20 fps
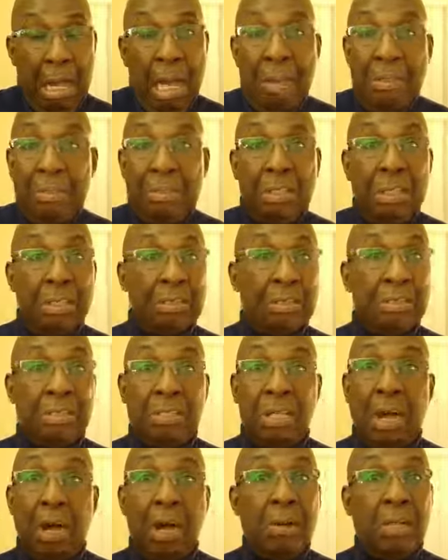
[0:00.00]
I'm just
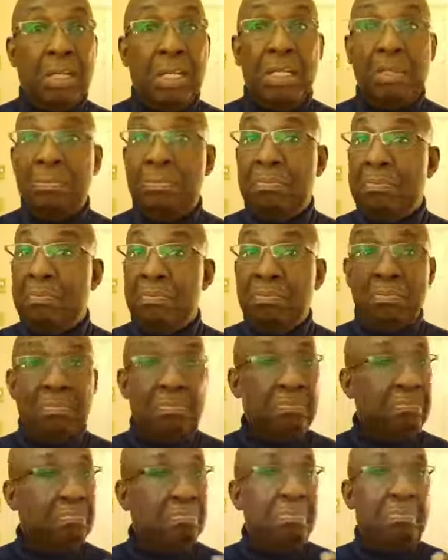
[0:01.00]
talking,
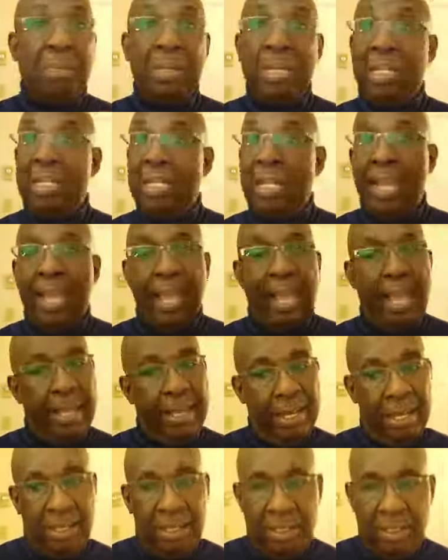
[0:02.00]
beating the
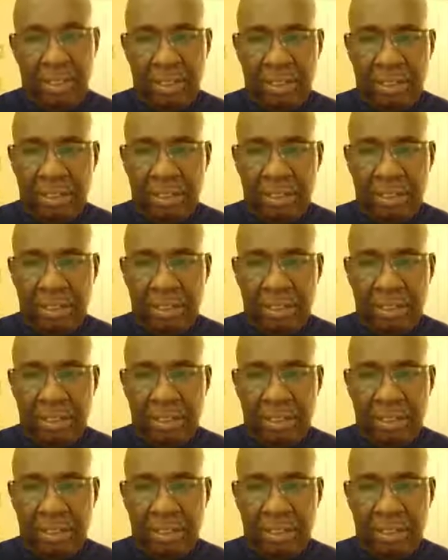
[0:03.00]
air.